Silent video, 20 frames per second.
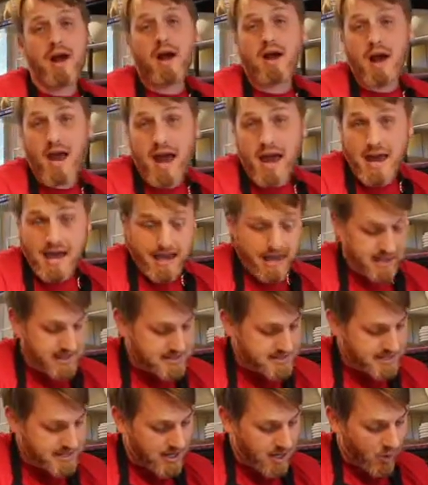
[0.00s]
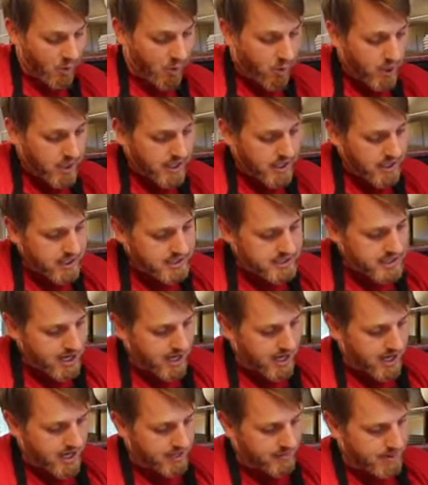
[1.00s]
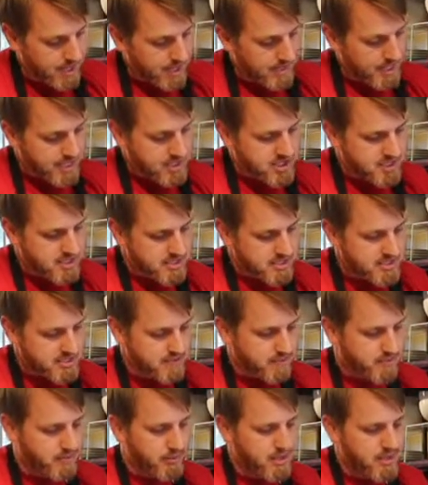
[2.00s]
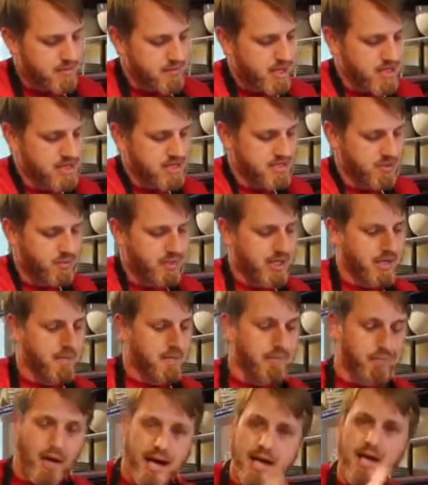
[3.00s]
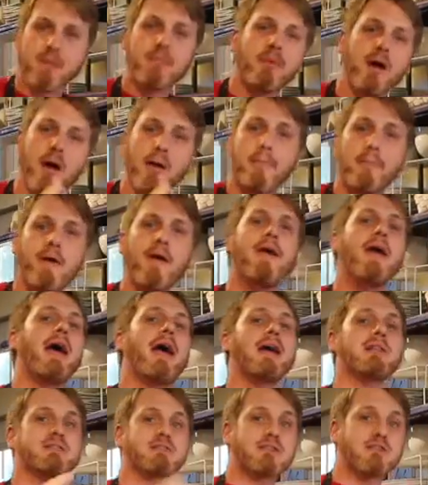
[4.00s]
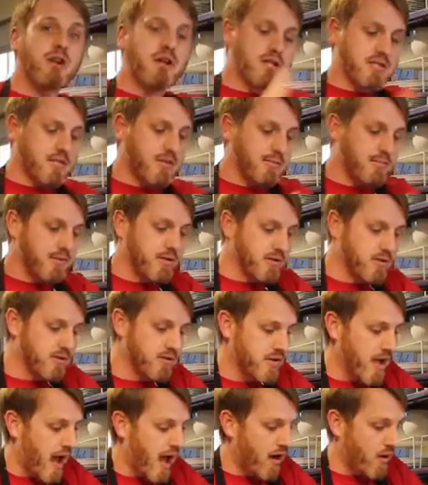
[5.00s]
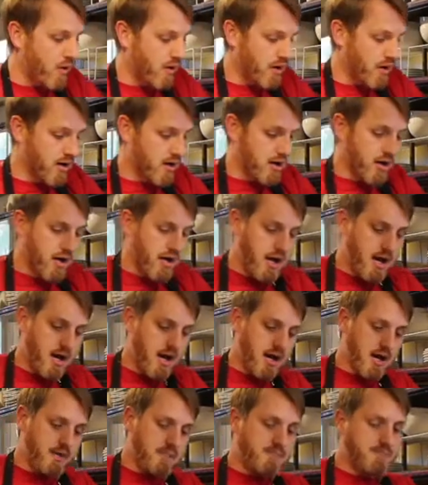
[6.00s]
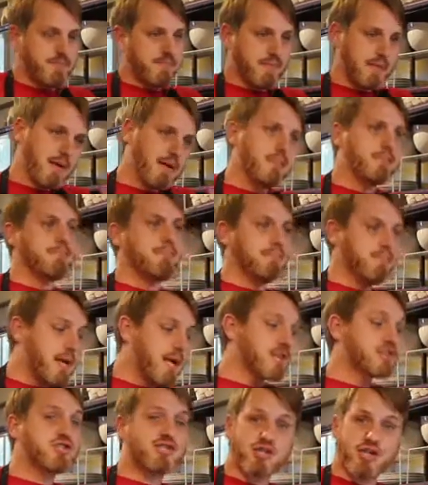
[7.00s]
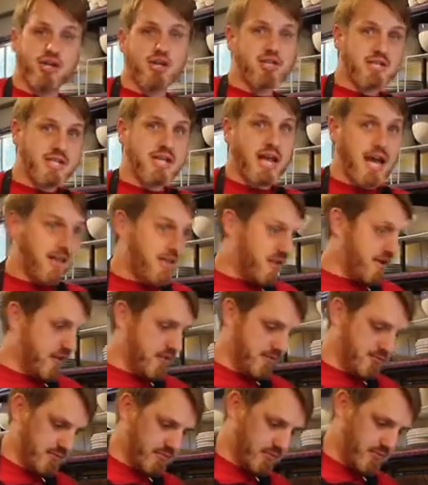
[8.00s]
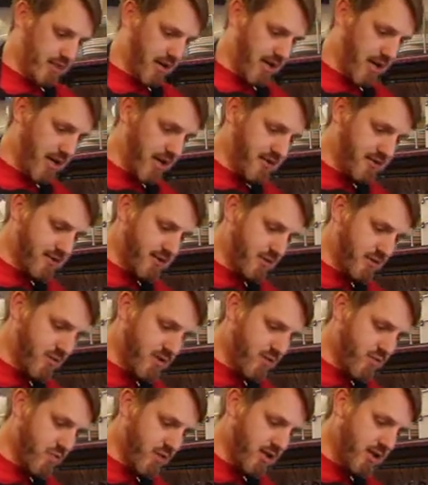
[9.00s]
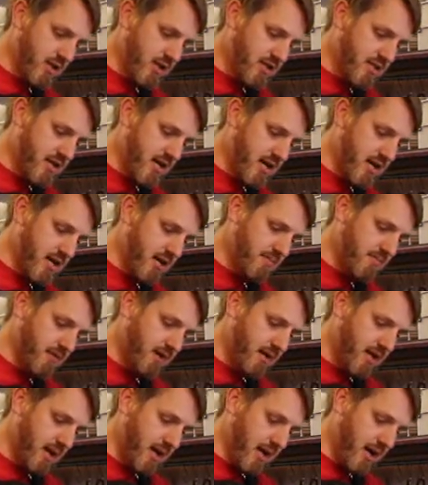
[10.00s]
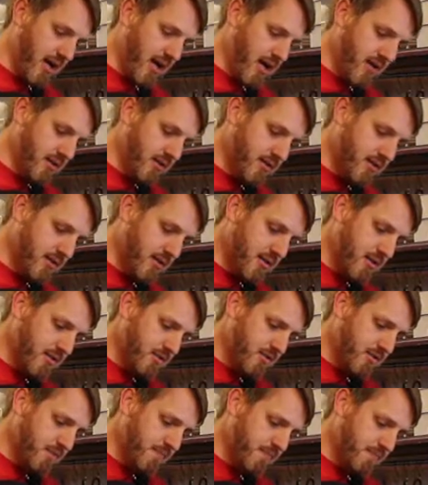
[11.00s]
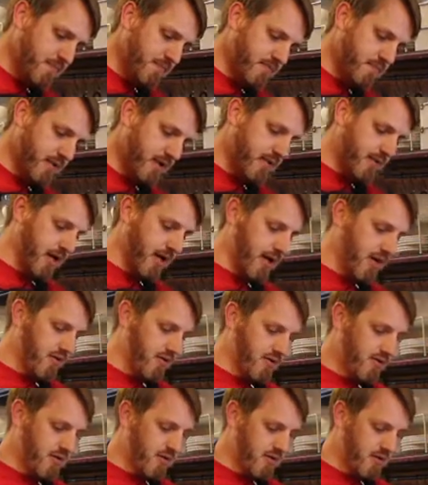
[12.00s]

our eggs one at a time, and that's just pretty much so we can break them up and start to build our mixture together. Okay, so just one at a time, and whoop, there we go.